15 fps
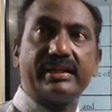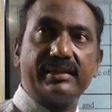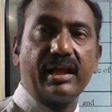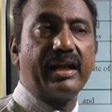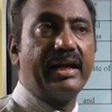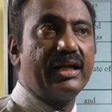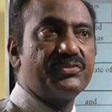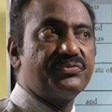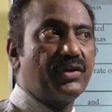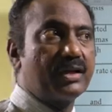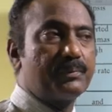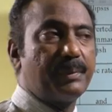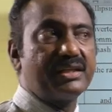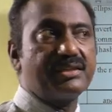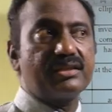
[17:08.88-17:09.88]
at the rate for
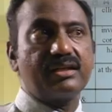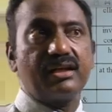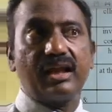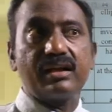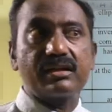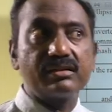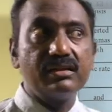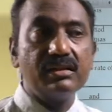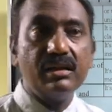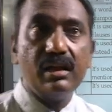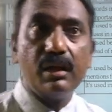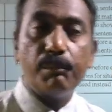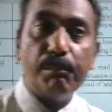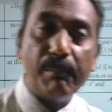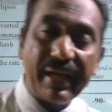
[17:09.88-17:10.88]
particular
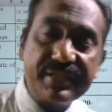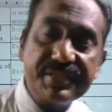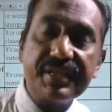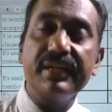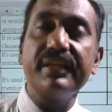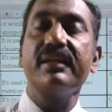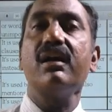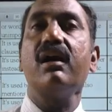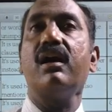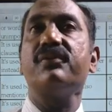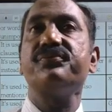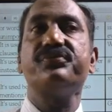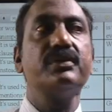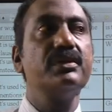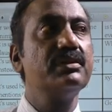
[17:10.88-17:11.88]
mentioning
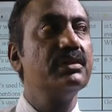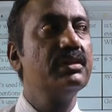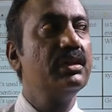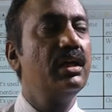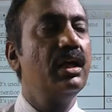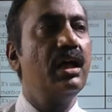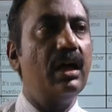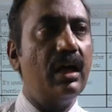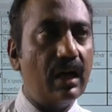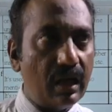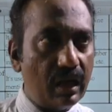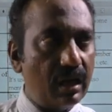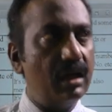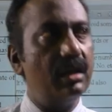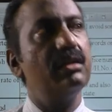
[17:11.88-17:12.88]
of
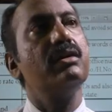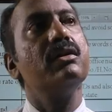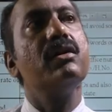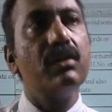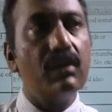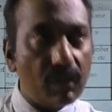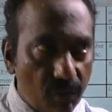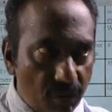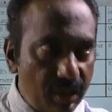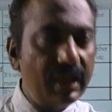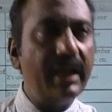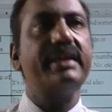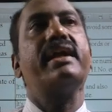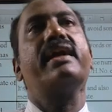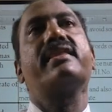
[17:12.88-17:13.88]

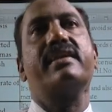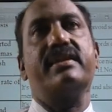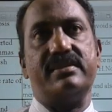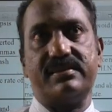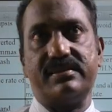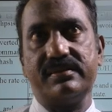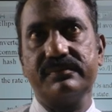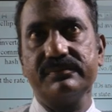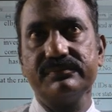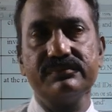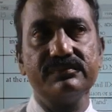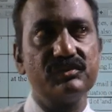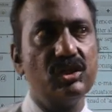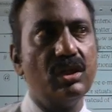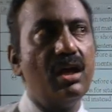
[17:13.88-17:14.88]
related things
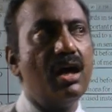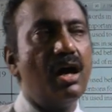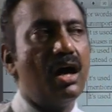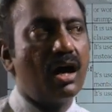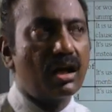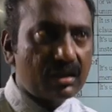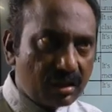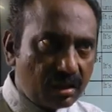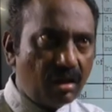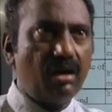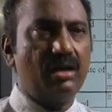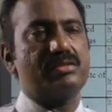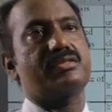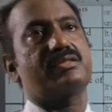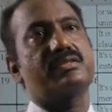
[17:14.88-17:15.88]
or
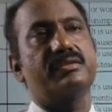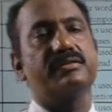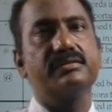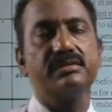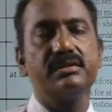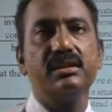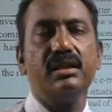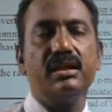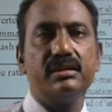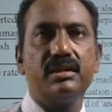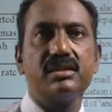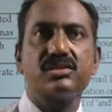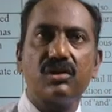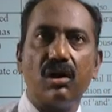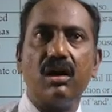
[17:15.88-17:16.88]
cost.
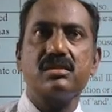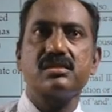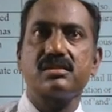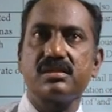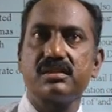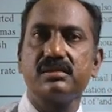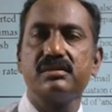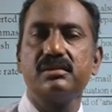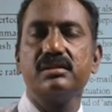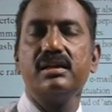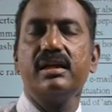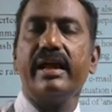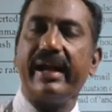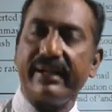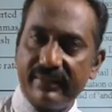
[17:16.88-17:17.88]
This cost
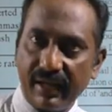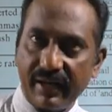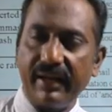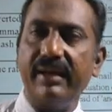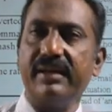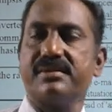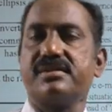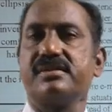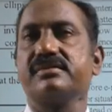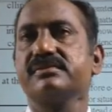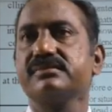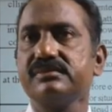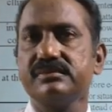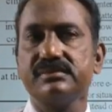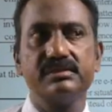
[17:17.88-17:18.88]
at the rate,
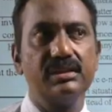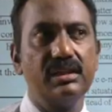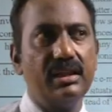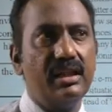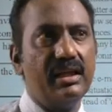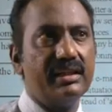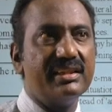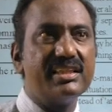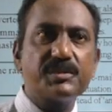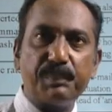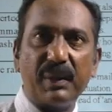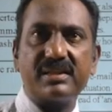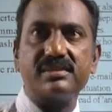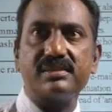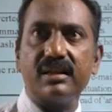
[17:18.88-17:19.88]
this
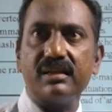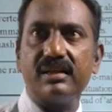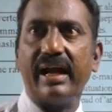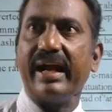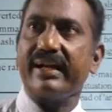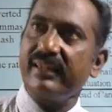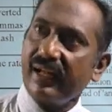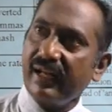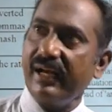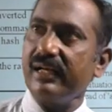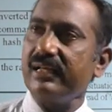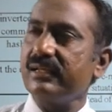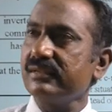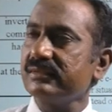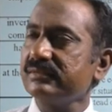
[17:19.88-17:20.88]
person at the
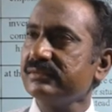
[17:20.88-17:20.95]
rate